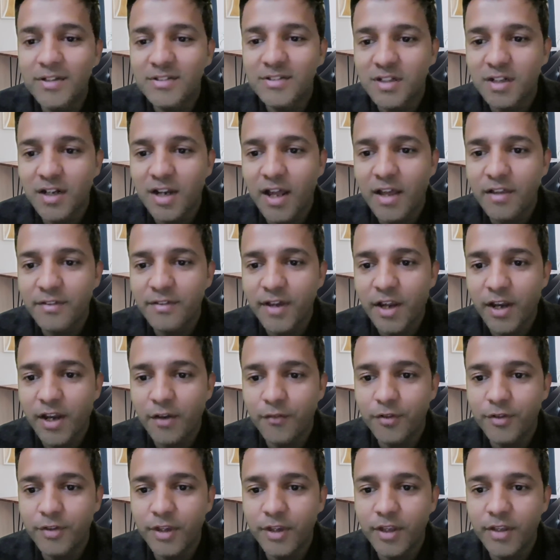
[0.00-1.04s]
masterclass
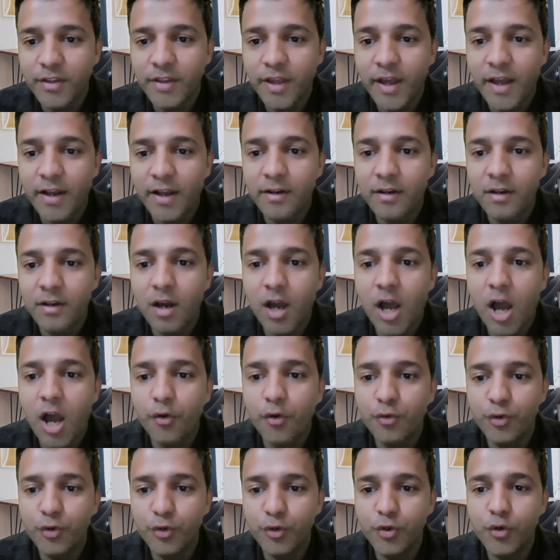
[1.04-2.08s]
kind of a thing that
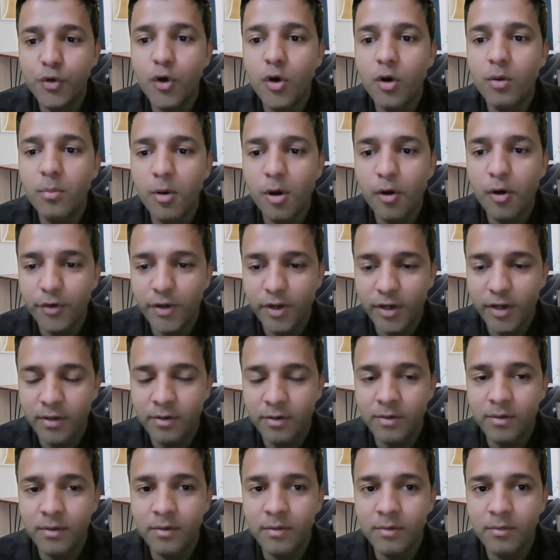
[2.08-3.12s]
how do you go about
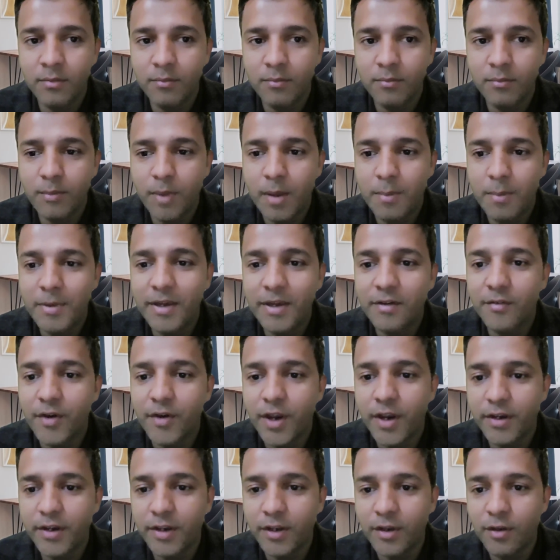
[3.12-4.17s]
in maybe
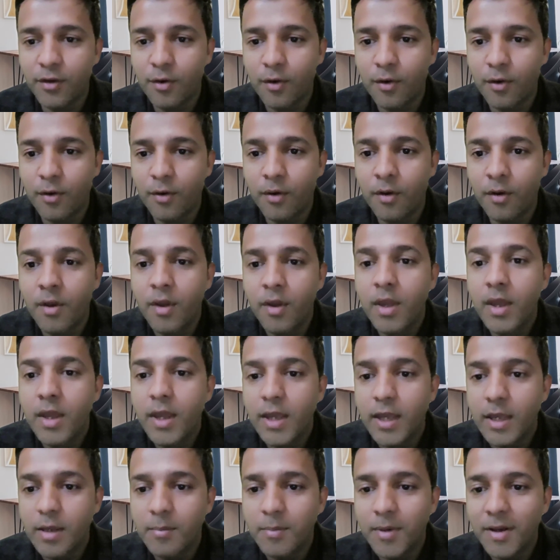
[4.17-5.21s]
creating your
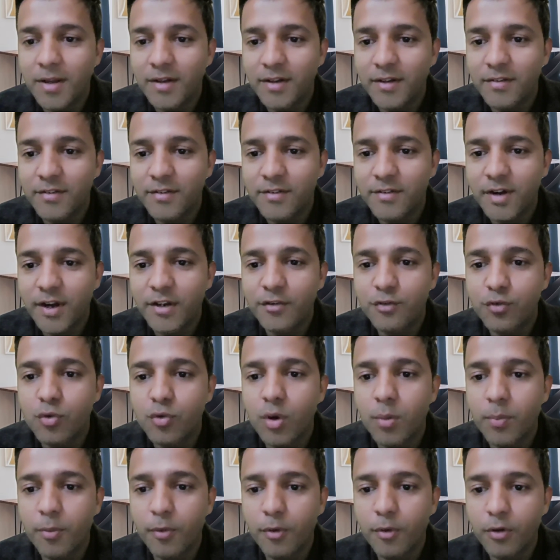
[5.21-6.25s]
email list right
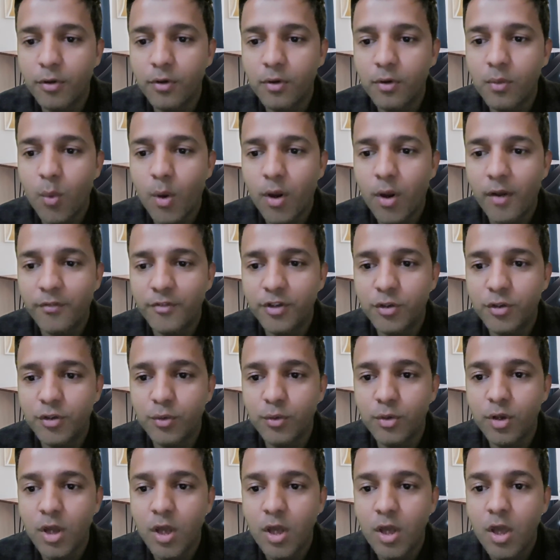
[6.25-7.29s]
through Apollo, one of the
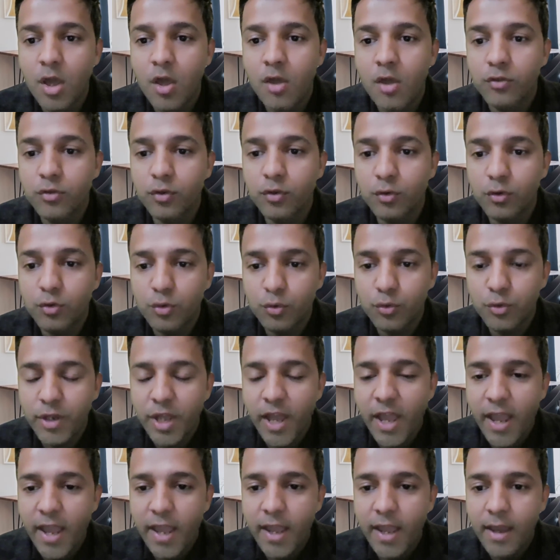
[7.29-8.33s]
tools. So
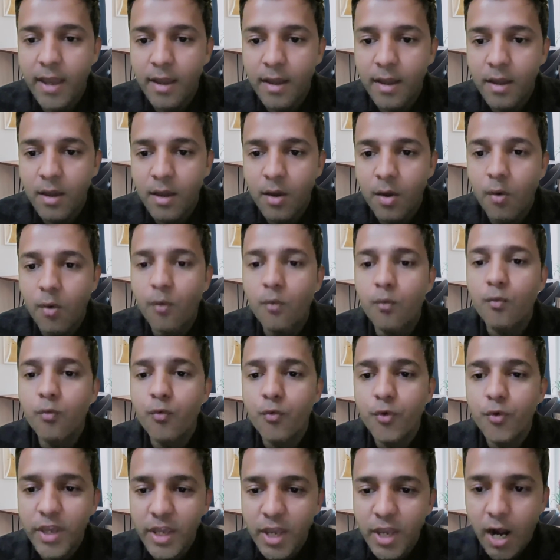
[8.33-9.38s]
today
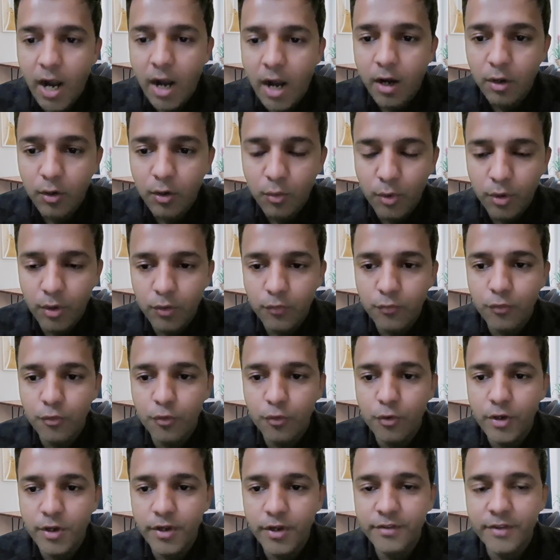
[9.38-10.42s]
we are going to
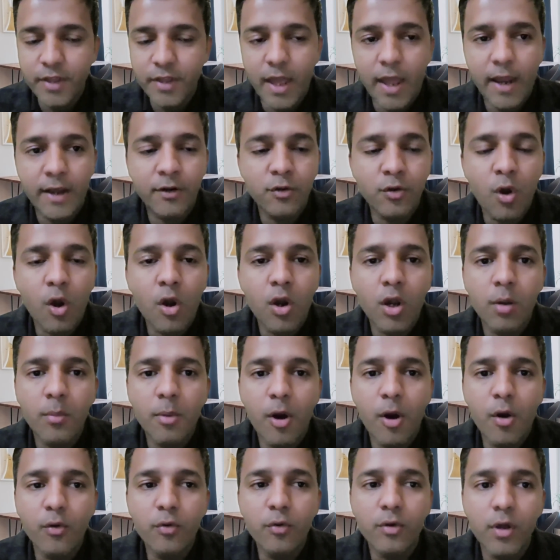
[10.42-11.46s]
focus and talk
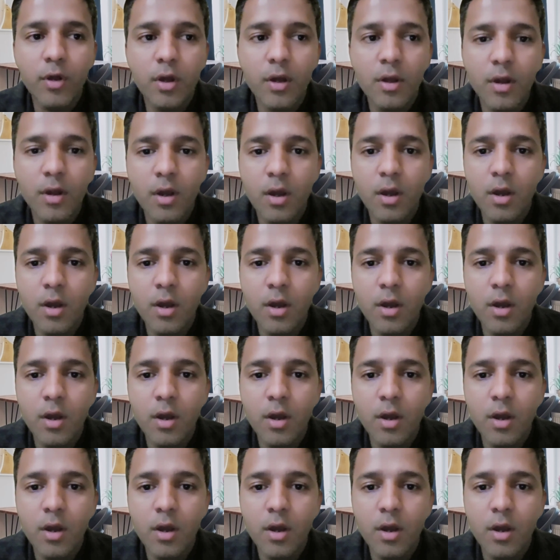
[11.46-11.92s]
about